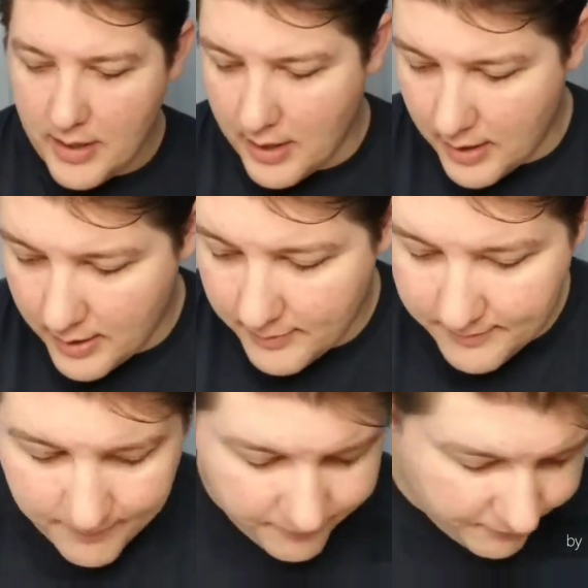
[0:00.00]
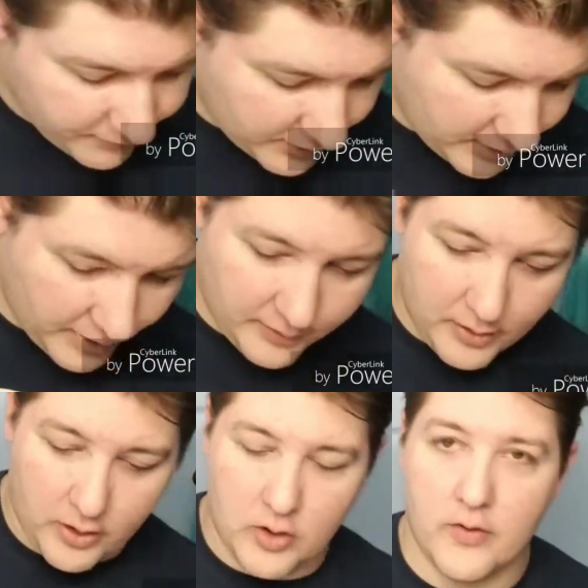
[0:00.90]
I was
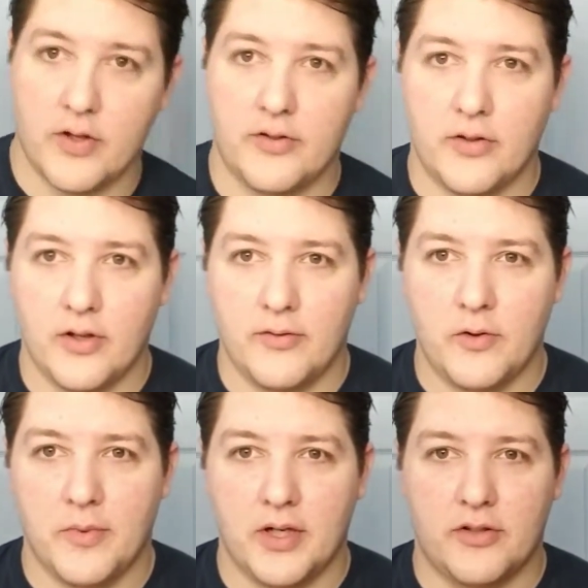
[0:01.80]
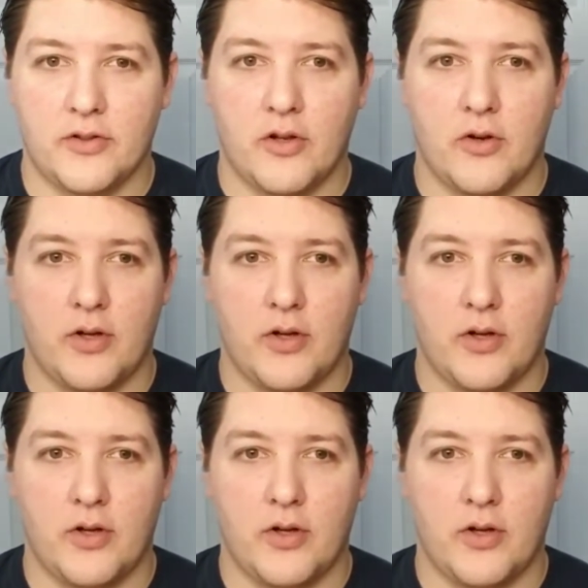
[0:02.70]
looking over this a few minutes ago.